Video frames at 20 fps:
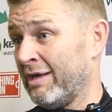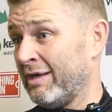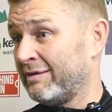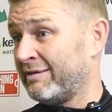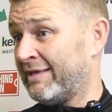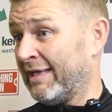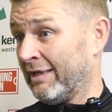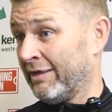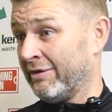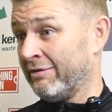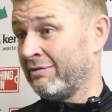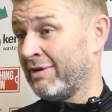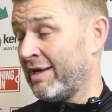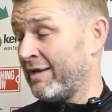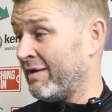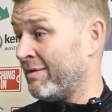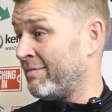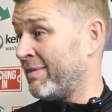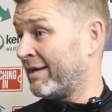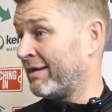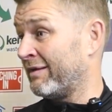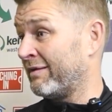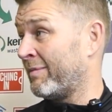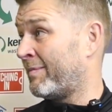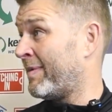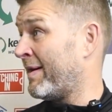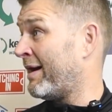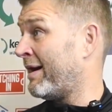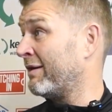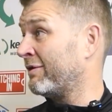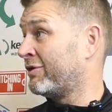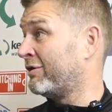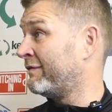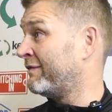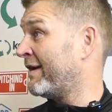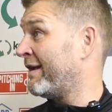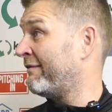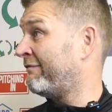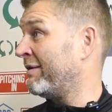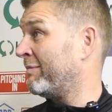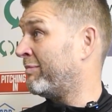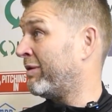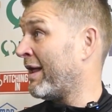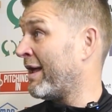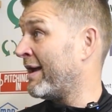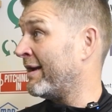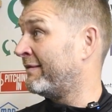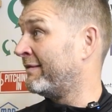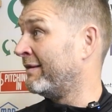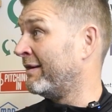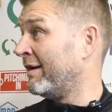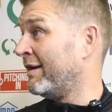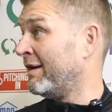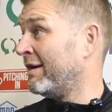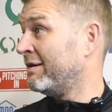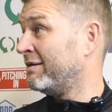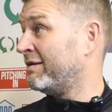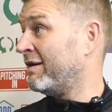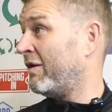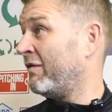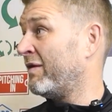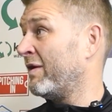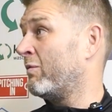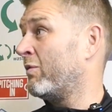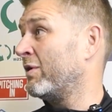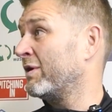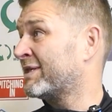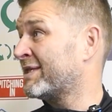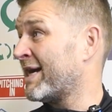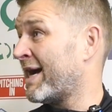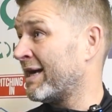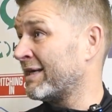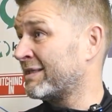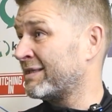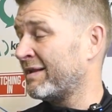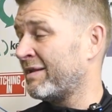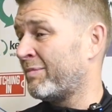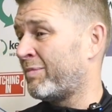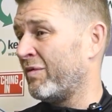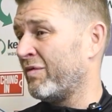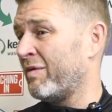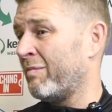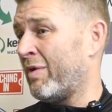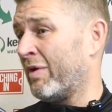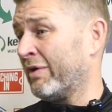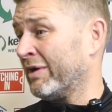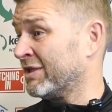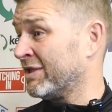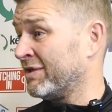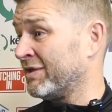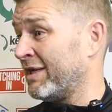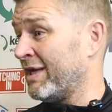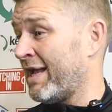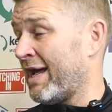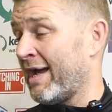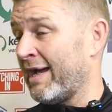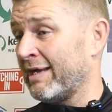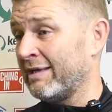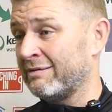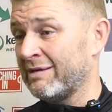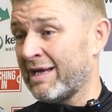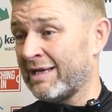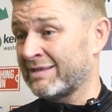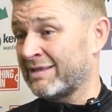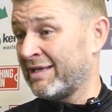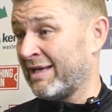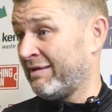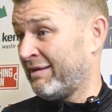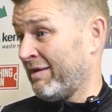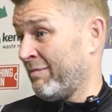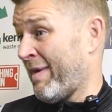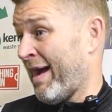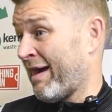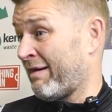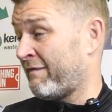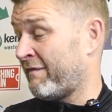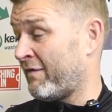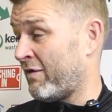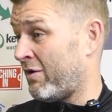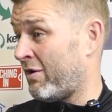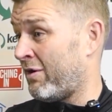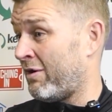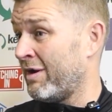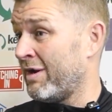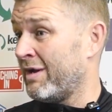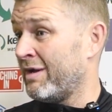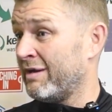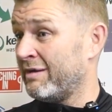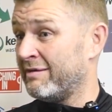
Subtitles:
Dylan in the middle of the park, covered every blade. They worked tightly, they put the bodies on the line, as they did the back 4.